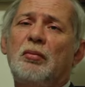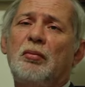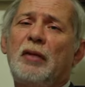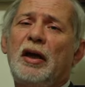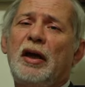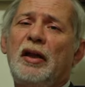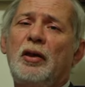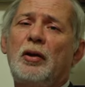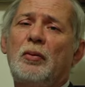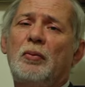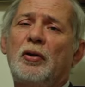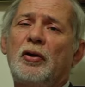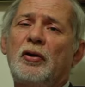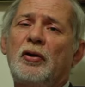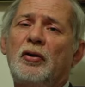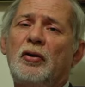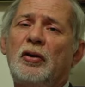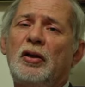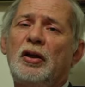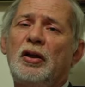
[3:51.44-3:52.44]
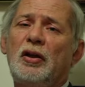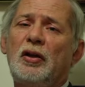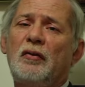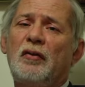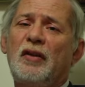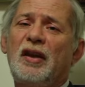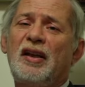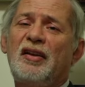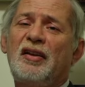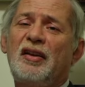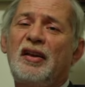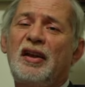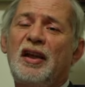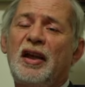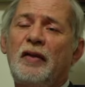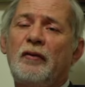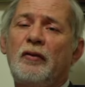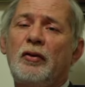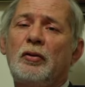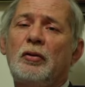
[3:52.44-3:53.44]
By the opportunity of that
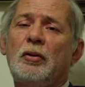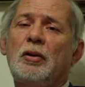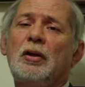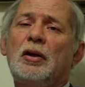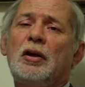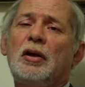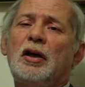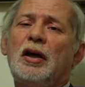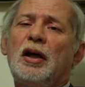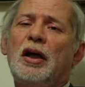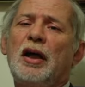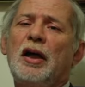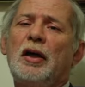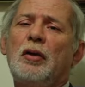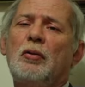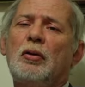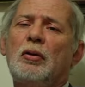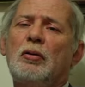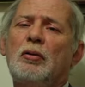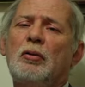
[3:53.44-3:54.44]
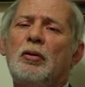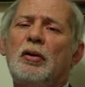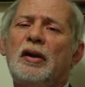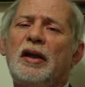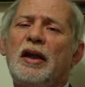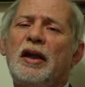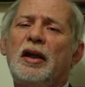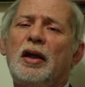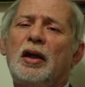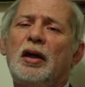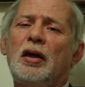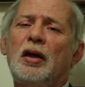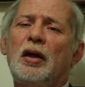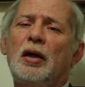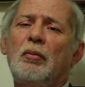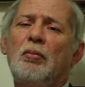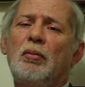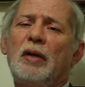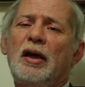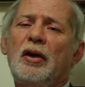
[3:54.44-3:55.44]
interview, I want to thank
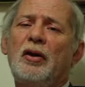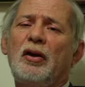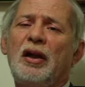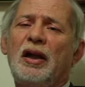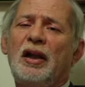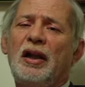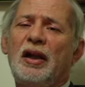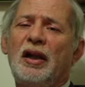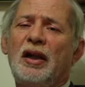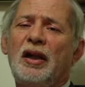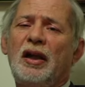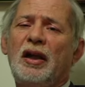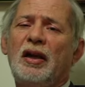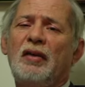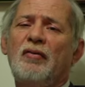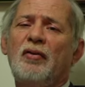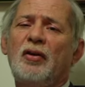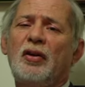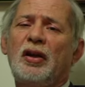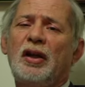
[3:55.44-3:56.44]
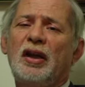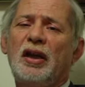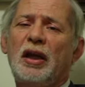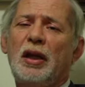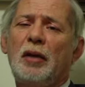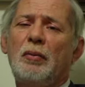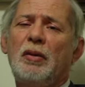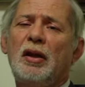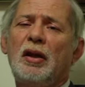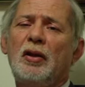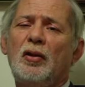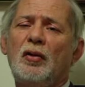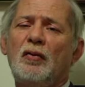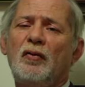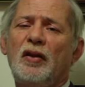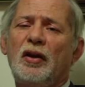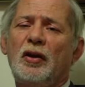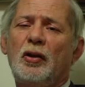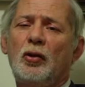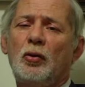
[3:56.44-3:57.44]
uh, BioHellenica for the help that
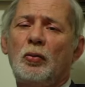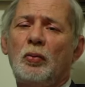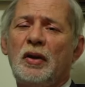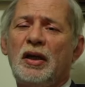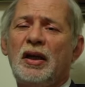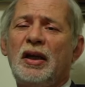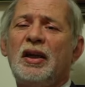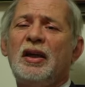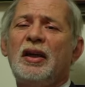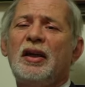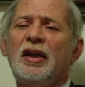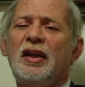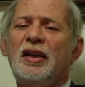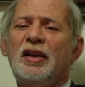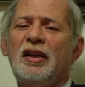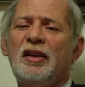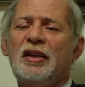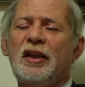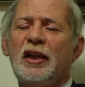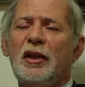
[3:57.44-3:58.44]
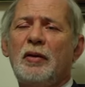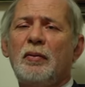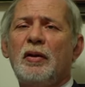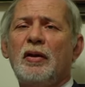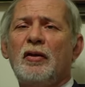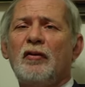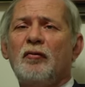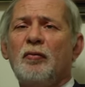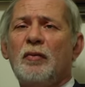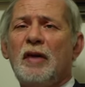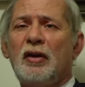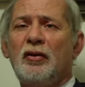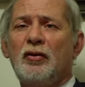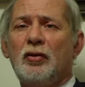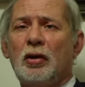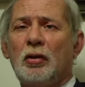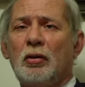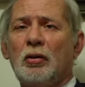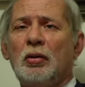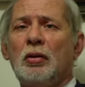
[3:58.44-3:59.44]
offered to me in the treatment of my
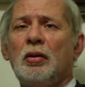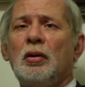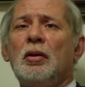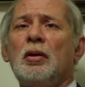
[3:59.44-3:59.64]
son.